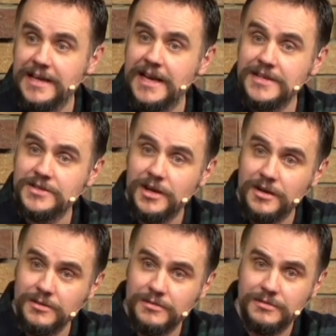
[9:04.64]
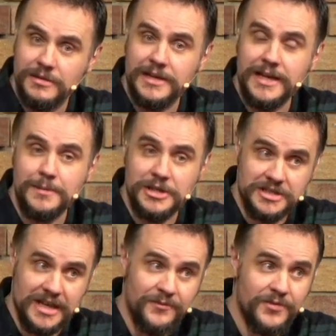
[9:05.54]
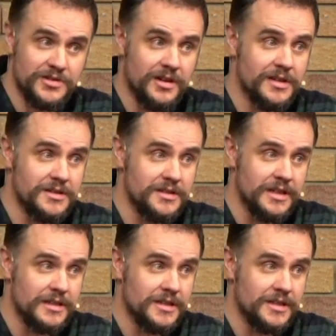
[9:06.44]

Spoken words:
his own image. It's emphasized, isn't it?